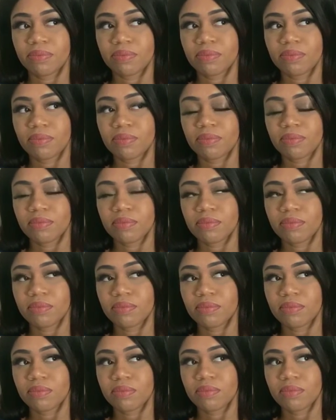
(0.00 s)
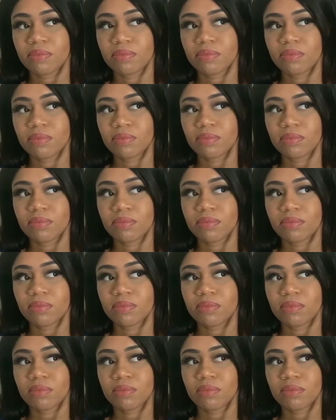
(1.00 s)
(no one is talking)